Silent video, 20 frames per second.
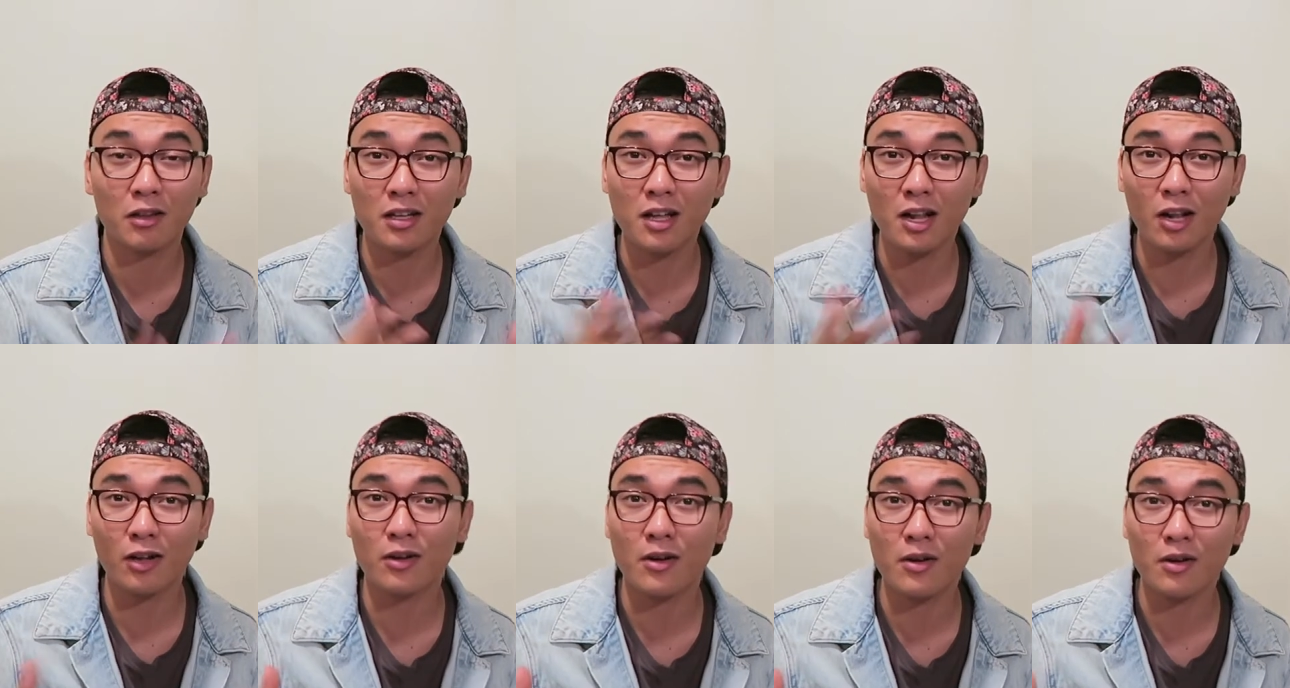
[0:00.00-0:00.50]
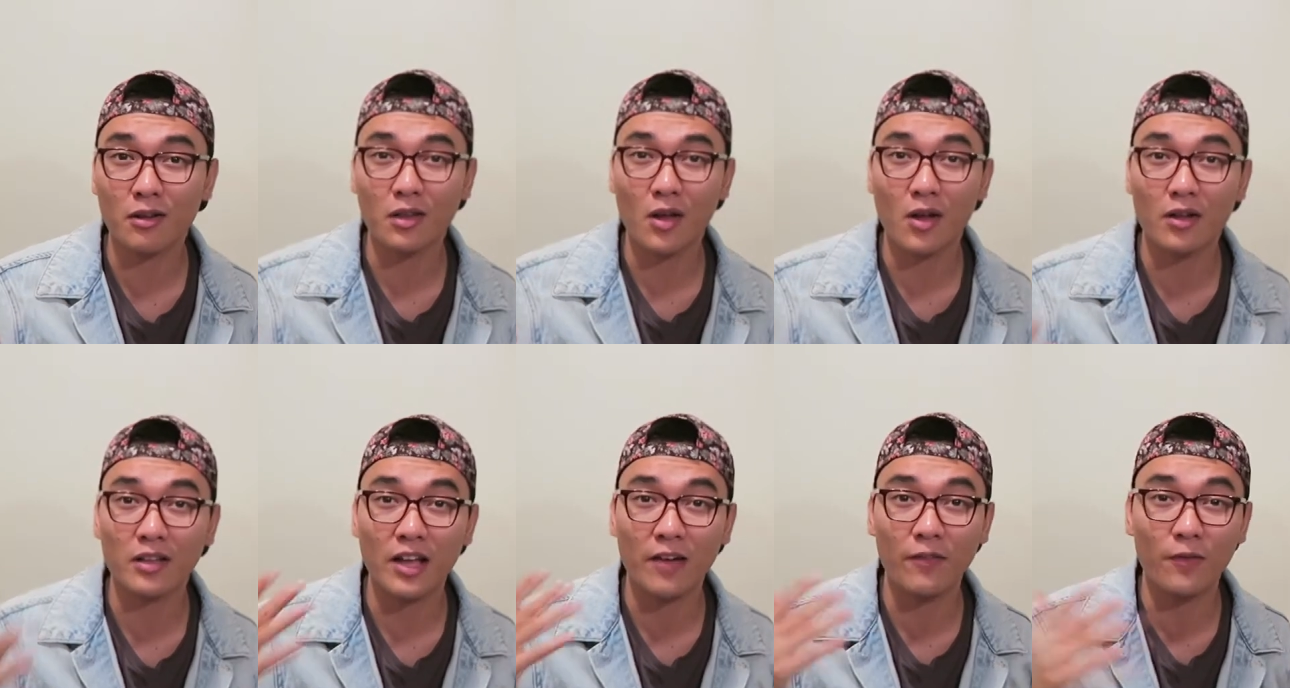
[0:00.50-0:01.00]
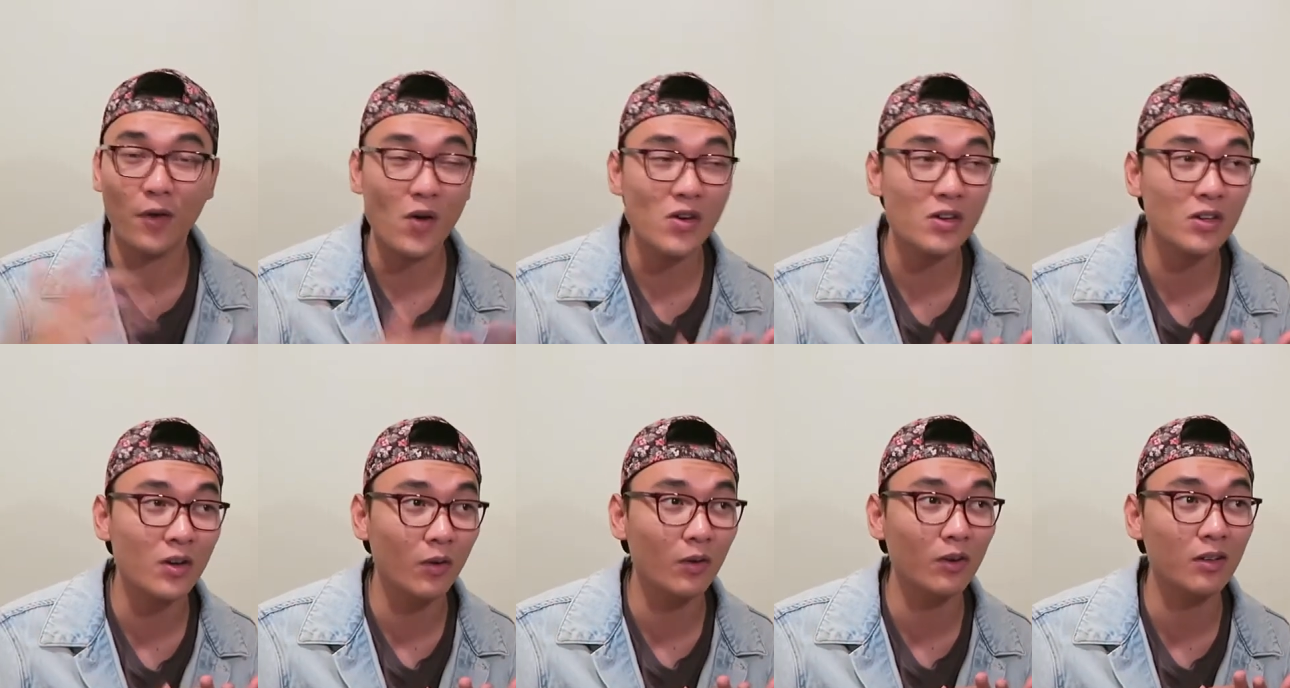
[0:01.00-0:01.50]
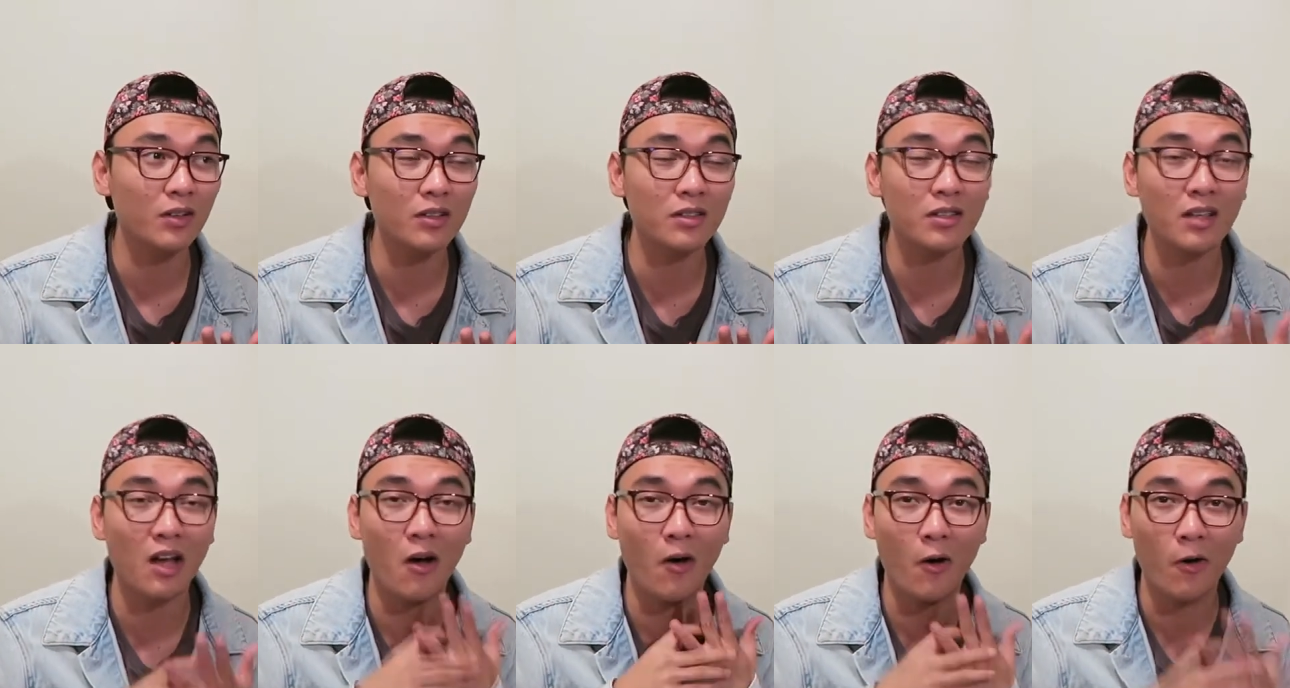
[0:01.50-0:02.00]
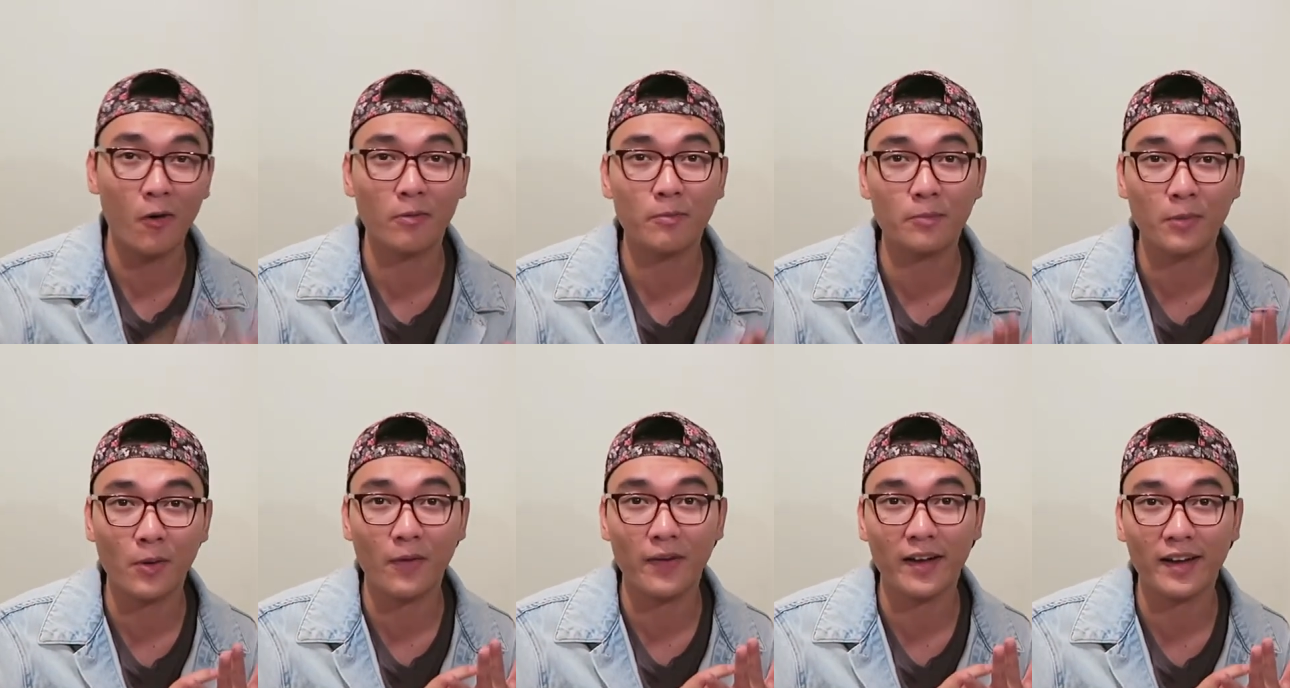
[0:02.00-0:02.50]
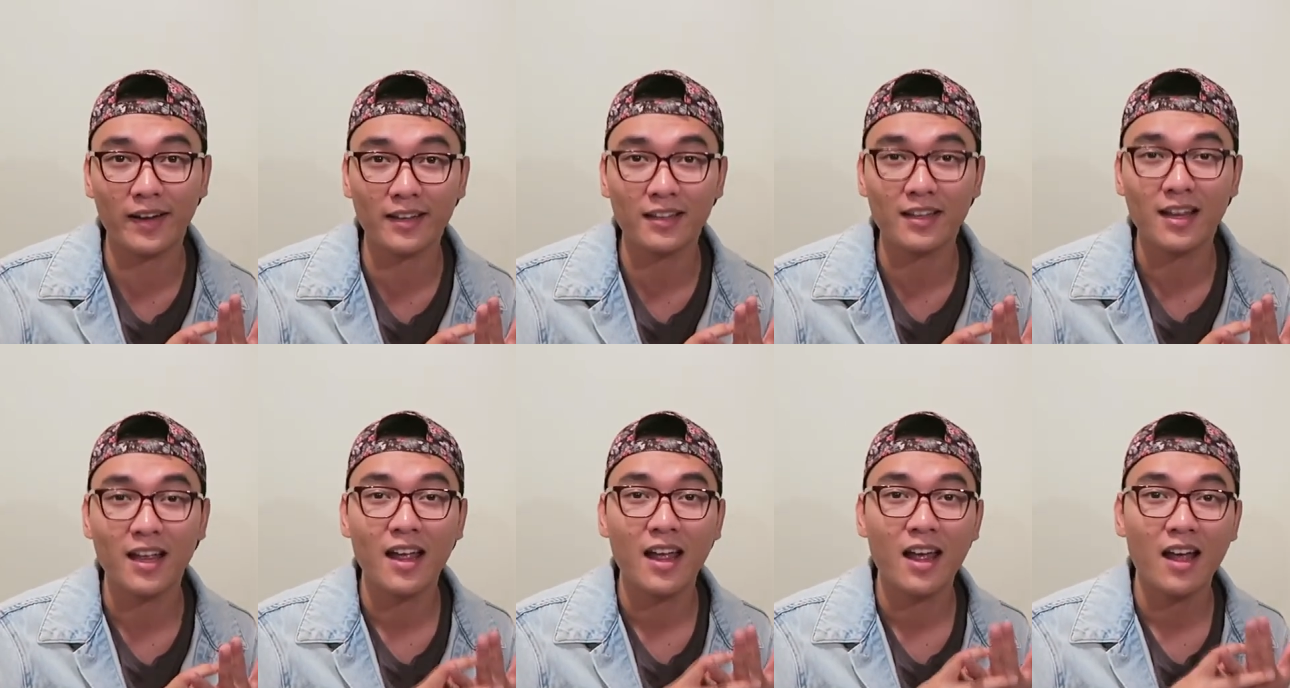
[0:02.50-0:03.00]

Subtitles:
still a good song. Their vocals are on point